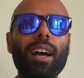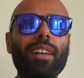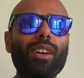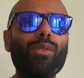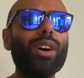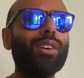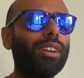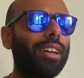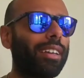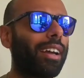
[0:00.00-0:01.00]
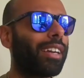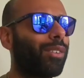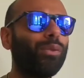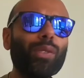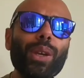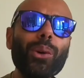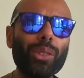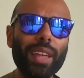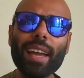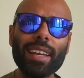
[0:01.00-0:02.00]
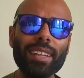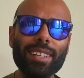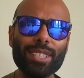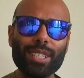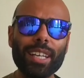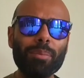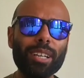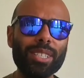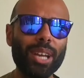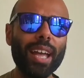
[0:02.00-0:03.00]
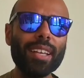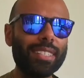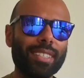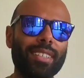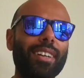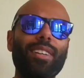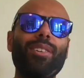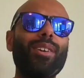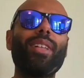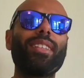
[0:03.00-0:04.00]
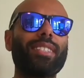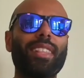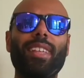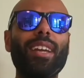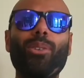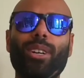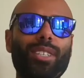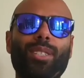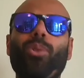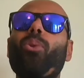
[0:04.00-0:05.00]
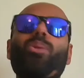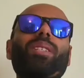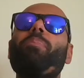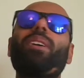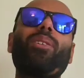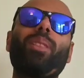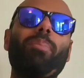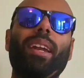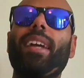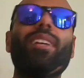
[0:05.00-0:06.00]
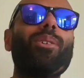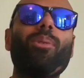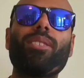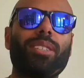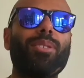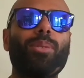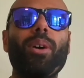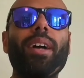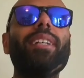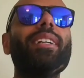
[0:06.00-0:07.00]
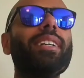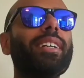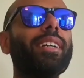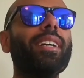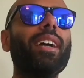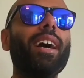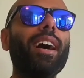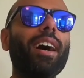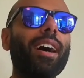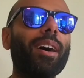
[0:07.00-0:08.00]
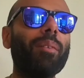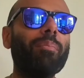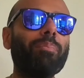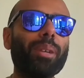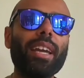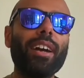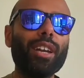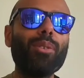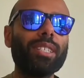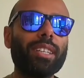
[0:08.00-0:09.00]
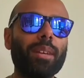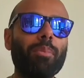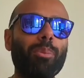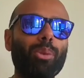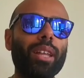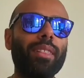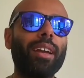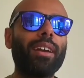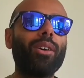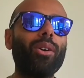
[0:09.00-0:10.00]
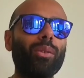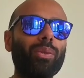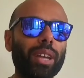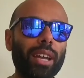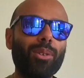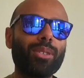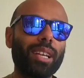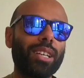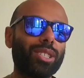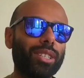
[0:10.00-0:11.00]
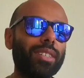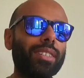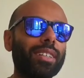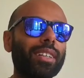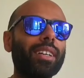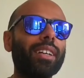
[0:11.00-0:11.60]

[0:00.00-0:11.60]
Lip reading: And I felt like I can feel the air conditioning in my chest. I don't know if that's a thing, or I just caught something on the plane or whilst I was away. But yeah, I noticed it in my breathing on the hill session.